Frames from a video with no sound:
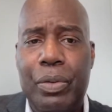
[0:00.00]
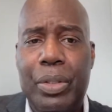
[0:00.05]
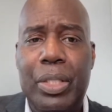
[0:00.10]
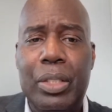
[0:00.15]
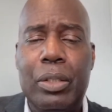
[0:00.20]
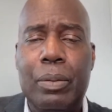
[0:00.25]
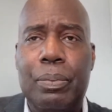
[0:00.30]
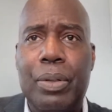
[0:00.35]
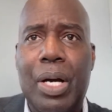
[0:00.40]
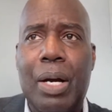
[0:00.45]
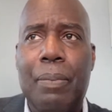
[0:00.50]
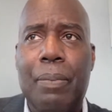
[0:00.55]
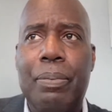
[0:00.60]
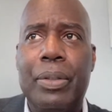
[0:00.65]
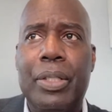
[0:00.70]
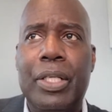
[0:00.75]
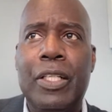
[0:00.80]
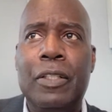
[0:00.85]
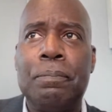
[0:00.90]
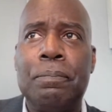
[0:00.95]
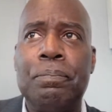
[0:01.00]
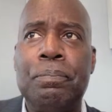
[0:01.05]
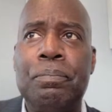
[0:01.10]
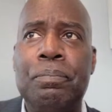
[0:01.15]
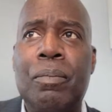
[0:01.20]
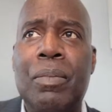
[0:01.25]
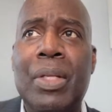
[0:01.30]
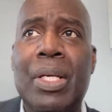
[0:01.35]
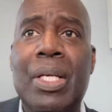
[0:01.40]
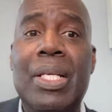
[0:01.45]
property.
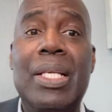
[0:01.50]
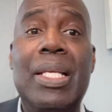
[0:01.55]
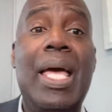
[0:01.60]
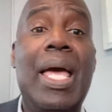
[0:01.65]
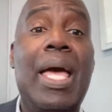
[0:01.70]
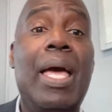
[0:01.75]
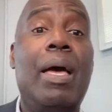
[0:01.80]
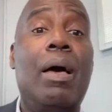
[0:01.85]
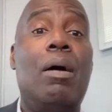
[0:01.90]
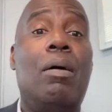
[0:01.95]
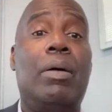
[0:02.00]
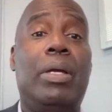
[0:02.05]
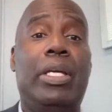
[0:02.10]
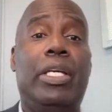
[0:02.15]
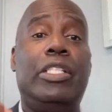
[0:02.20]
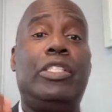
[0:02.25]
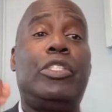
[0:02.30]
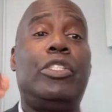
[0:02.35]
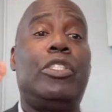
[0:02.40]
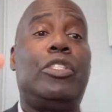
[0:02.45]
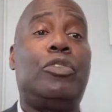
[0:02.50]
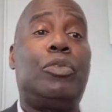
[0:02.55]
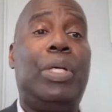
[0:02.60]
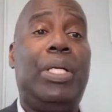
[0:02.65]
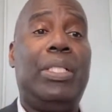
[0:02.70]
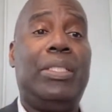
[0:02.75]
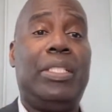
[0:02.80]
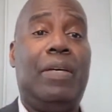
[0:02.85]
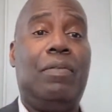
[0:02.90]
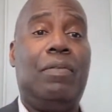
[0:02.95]
Now interest
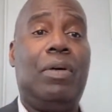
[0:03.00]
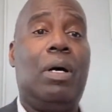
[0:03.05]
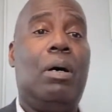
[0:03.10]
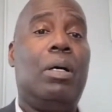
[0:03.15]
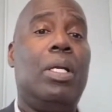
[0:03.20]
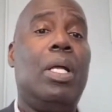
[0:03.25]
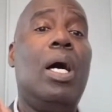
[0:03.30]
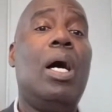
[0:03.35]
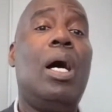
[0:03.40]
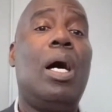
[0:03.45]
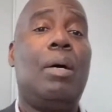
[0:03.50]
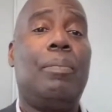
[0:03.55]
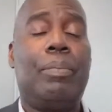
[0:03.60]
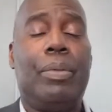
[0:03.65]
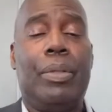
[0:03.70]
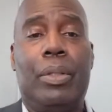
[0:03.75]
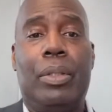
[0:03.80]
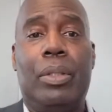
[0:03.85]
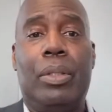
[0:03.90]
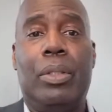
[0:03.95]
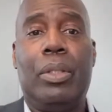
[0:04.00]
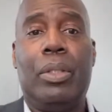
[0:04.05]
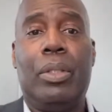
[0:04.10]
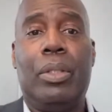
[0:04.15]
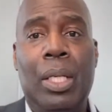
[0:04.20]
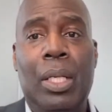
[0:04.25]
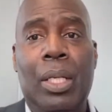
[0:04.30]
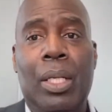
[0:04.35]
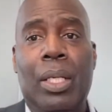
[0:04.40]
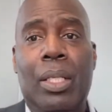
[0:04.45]
rates have gone up.
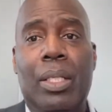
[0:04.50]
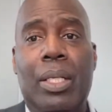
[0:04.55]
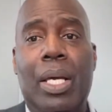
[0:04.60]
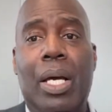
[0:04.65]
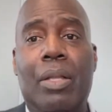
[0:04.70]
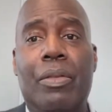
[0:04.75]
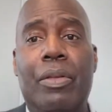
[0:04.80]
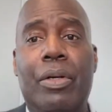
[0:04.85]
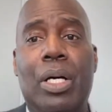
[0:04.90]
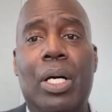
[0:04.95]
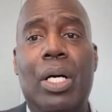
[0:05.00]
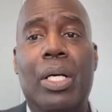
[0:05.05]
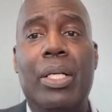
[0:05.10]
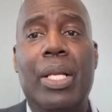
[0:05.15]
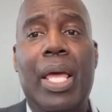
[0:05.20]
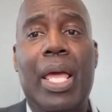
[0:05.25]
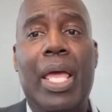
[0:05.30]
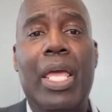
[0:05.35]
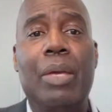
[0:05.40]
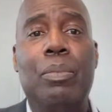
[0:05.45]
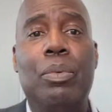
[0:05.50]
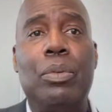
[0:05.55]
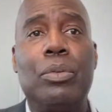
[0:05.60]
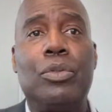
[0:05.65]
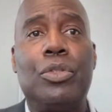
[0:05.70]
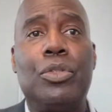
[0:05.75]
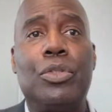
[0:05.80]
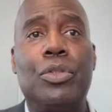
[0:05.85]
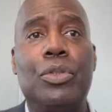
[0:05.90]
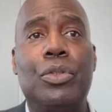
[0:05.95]
Now they're unable
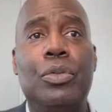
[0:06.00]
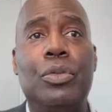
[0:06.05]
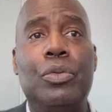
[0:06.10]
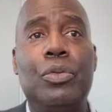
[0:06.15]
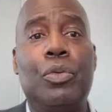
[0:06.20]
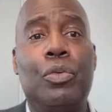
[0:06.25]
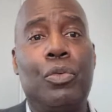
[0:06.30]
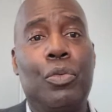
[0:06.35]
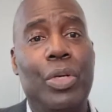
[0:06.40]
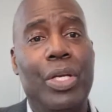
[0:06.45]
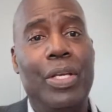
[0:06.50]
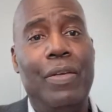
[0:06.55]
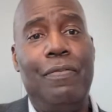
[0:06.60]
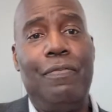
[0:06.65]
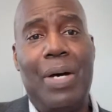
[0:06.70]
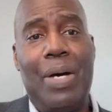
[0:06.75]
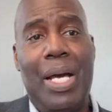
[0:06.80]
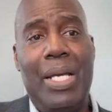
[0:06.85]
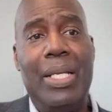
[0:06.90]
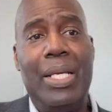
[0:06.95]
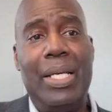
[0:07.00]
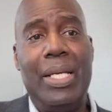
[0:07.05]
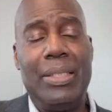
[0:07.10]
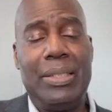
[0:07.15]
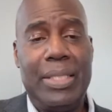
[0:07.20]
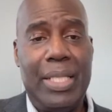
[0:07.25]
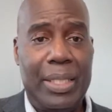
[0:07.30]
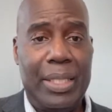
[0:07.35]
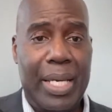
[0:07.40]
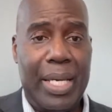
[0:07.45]
to
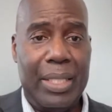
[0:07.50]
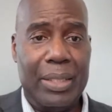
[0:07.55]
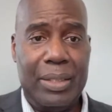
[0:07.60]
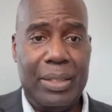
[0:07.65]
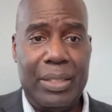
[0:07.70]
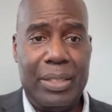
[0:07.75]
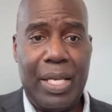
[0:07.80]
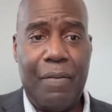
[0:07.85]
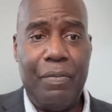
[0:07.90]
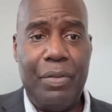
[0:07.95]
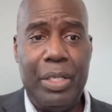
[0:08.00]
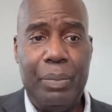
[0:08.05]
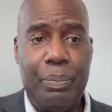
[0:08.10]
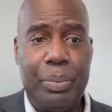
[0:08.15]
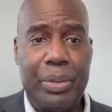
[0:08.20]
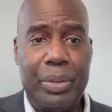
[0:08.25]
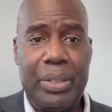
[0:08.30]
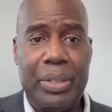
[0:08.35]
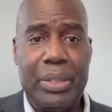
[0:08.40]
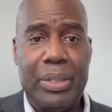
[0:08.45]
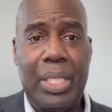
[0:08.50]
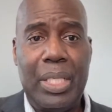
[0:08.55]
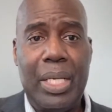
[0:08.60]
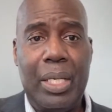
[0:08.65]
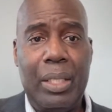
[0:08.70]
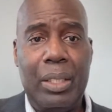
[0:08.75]
refinance at that 70%.